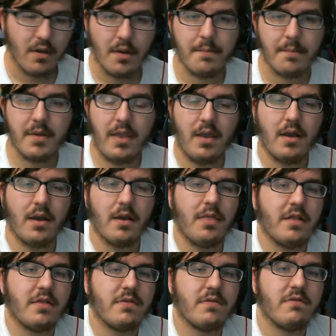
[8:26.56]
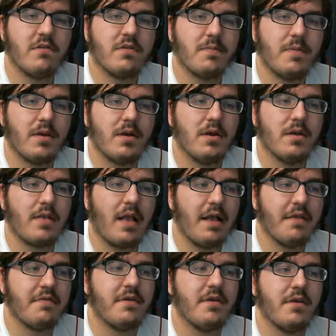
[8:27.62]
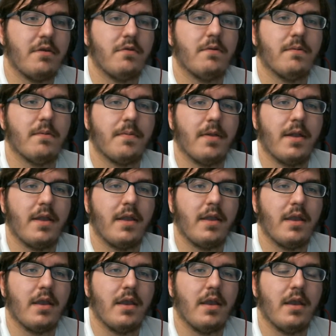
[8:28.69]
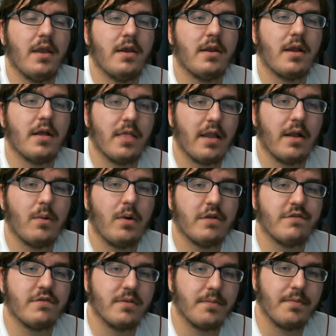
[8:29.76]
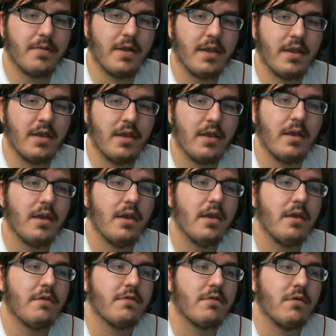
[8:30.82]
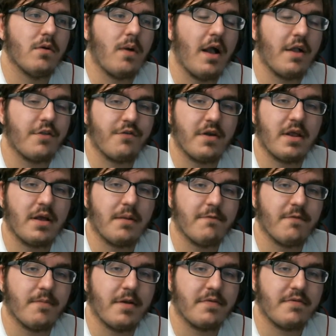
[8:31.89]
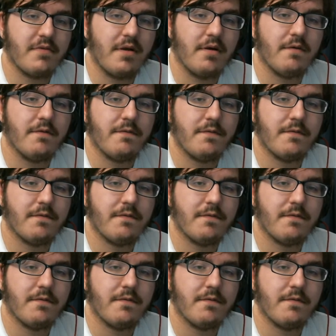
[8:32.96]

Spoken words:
But yeah, that's just because I see a YouTuber playing it, and I like watching them play it. So I try it out for myself.